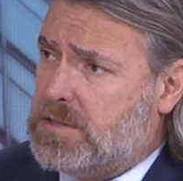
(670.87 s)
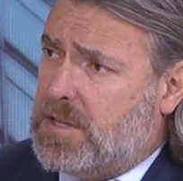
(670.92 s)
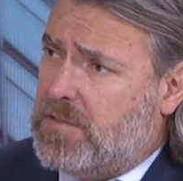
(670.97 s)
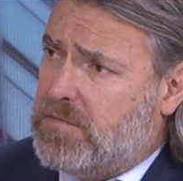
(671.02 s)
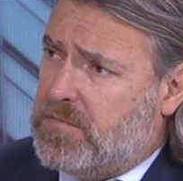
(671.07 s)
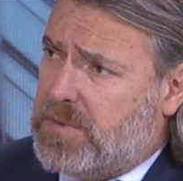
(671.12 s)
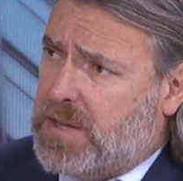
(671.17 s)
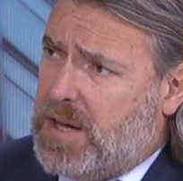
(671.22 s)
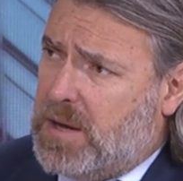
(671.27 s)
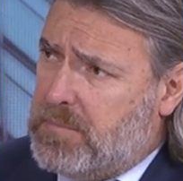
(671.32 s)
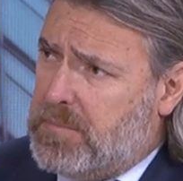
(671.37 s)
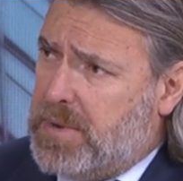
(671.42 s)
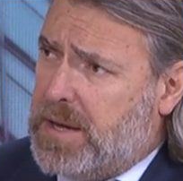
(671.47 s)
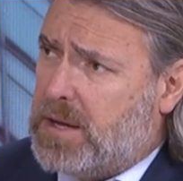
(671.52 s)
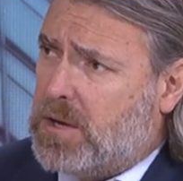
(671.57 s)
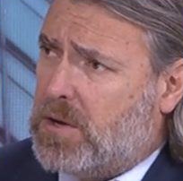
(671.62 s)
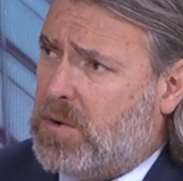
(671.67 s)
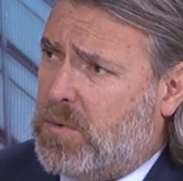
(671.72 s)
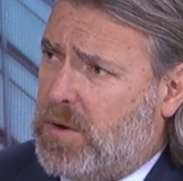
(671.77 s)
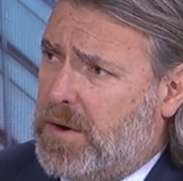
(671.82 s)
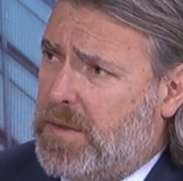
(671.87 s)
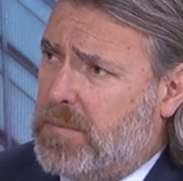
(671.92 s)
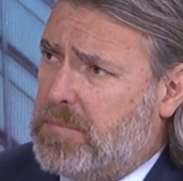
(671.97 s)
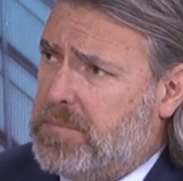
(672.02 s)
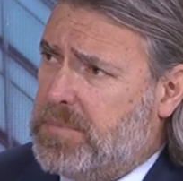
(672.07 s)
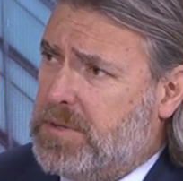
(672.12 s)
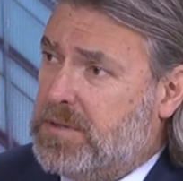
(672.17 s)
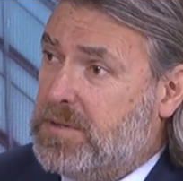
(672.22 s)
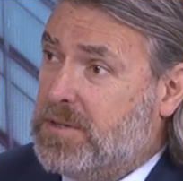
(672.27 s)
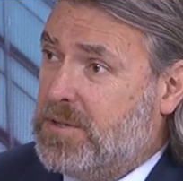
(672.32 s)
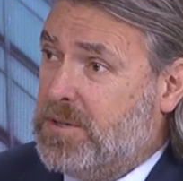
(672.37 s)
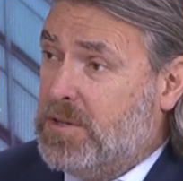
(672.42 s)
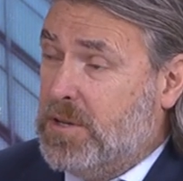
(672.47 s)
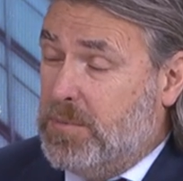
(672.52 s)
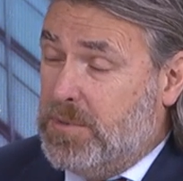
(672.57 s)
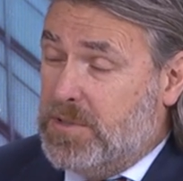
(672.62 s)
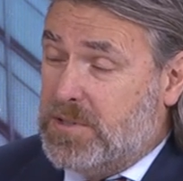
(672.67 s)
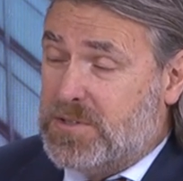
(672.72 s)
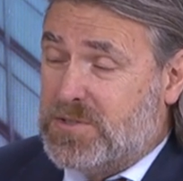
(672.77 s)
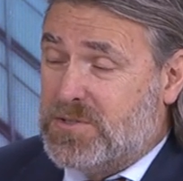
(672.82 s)
They've come back quite a bit.
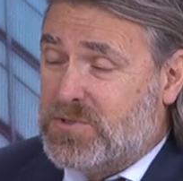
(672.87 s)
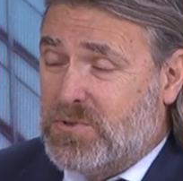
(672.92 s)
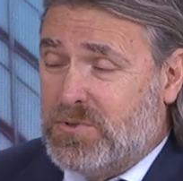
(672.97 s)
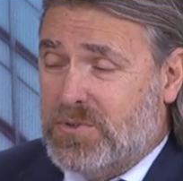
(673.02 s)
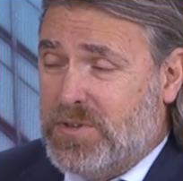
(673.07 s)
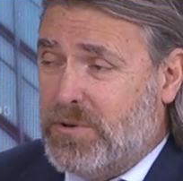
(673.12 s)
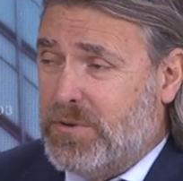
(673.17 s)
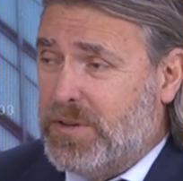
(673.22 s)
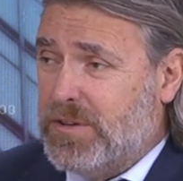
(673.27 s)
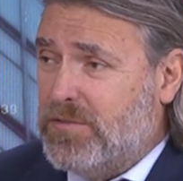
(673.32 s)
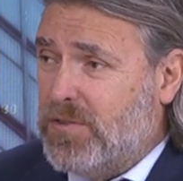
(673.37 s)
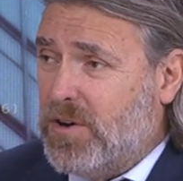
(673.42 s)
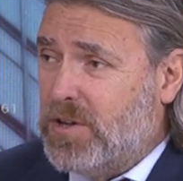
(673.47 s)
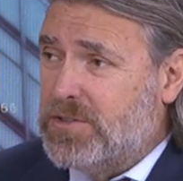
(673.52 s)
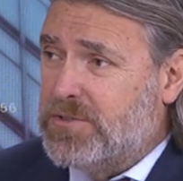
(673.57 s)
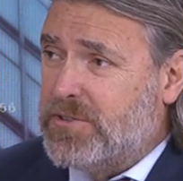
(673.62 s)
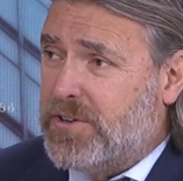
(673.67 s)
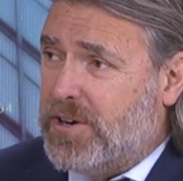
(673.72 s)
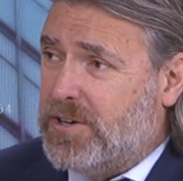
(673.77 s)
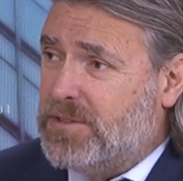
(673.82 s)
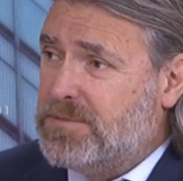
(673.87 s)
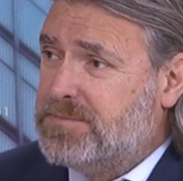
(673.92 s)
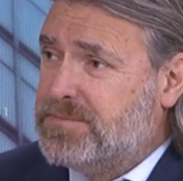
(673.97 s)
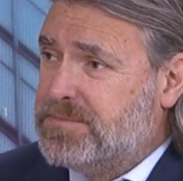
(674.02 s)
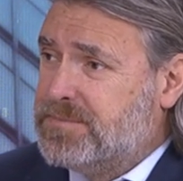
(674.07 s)
I mean, extraordinarily volatile.